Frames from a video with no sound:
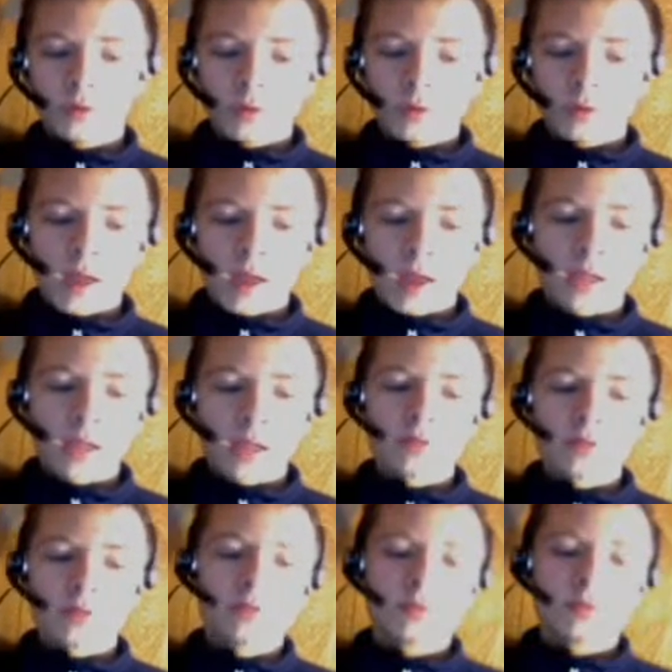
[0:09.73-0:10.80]
and
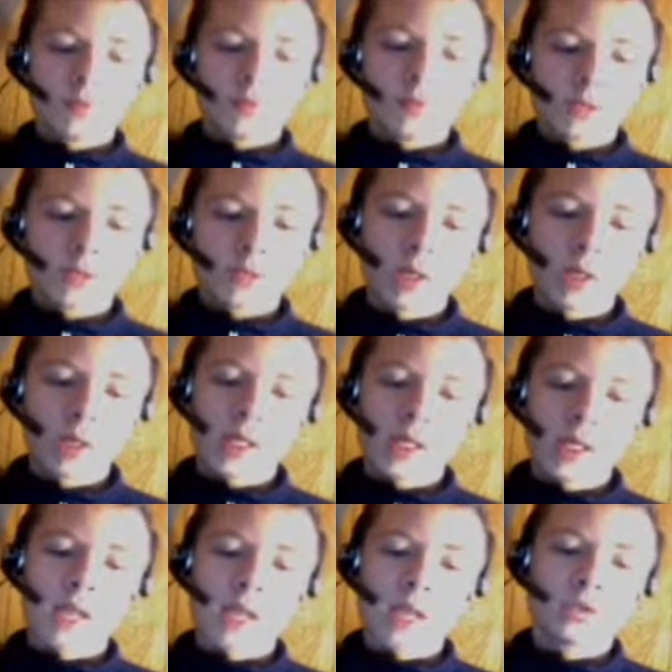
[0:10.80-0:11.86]
as well
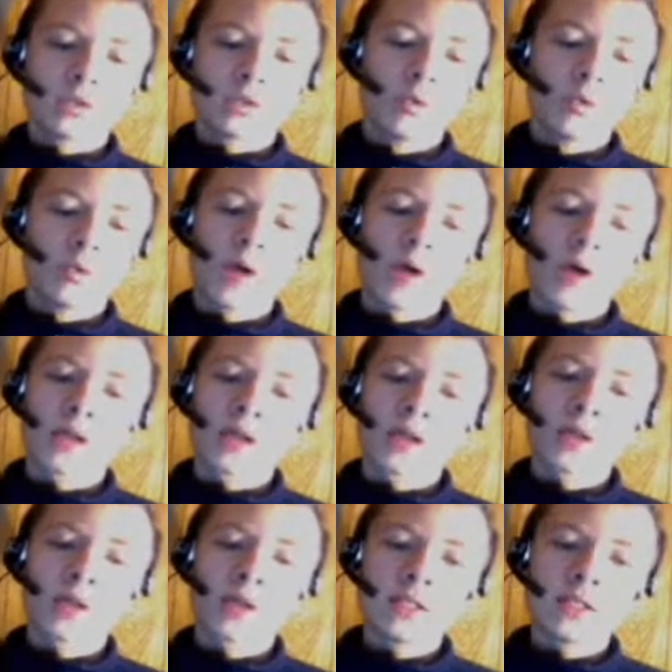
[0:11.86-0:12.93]
as what I'd like
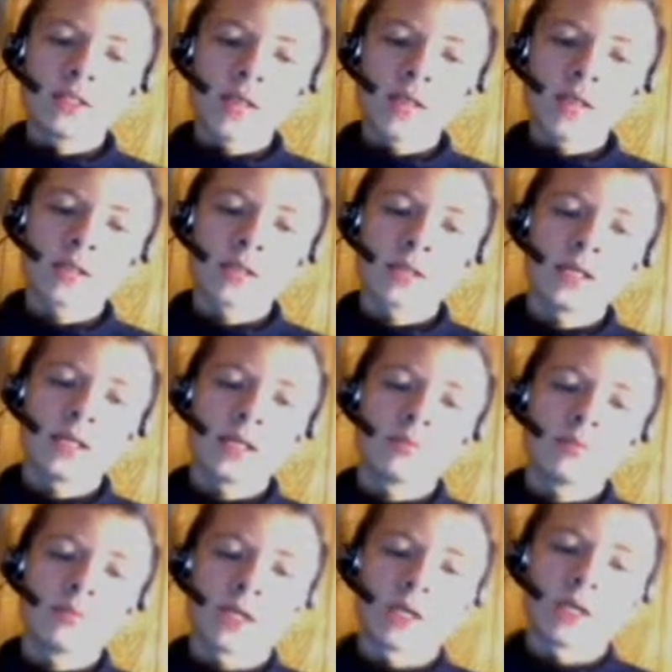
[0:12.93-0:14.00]
to see next in
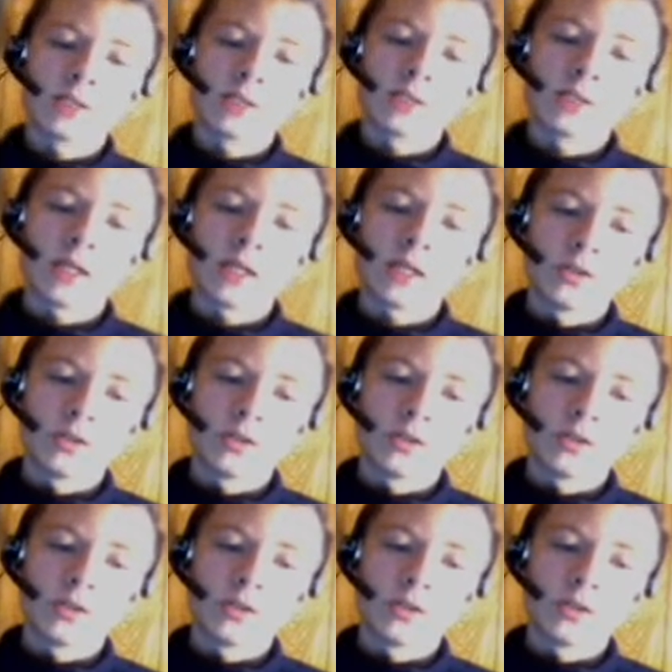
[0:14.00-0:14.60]
PlanetSide 2.